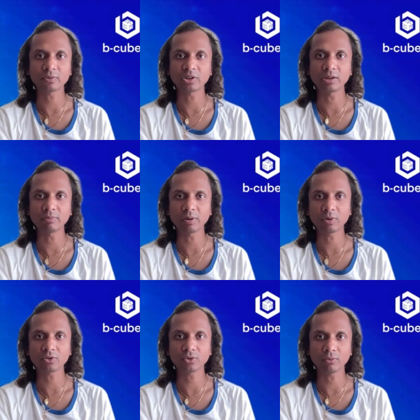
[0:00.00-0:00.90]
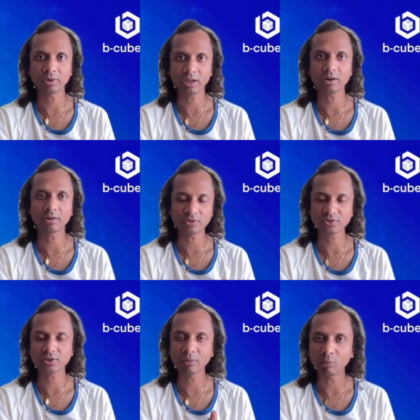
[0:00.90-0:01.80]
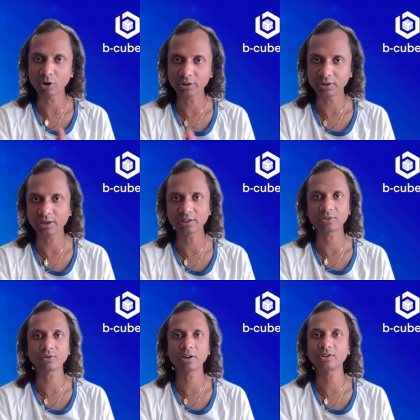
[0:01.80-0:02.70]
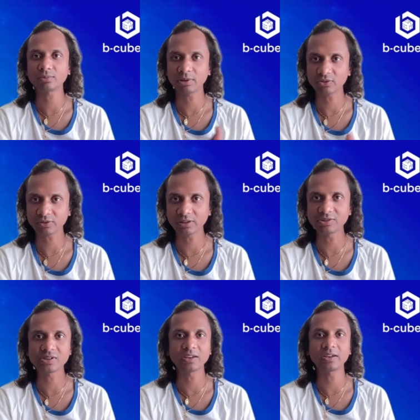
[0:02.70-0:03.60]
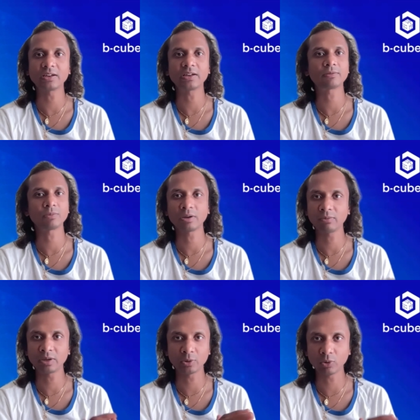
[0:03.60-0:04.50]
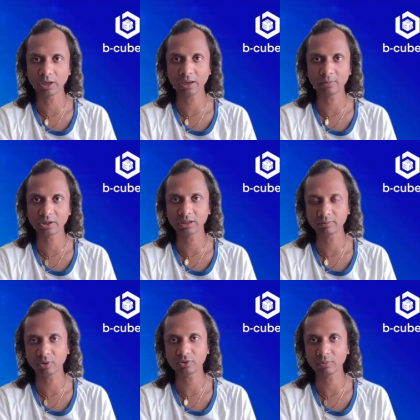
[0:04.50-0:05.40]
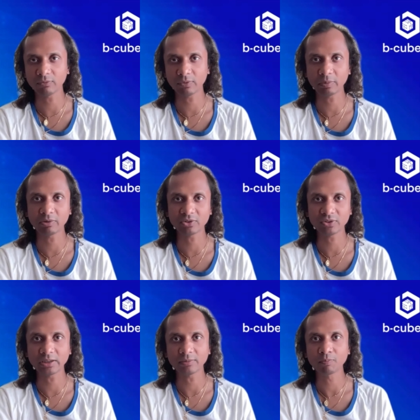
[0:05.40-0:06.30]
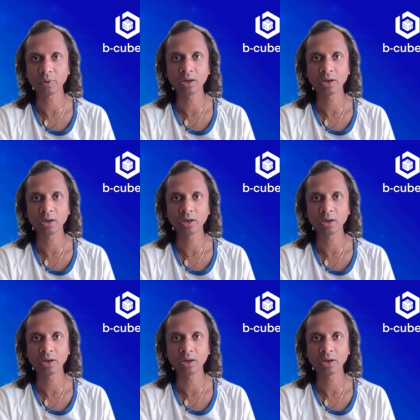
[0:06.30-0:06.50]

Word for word: of the team members. So we are still monitoring the trades. We are still seeing it. We, we are doing everything possible from our side.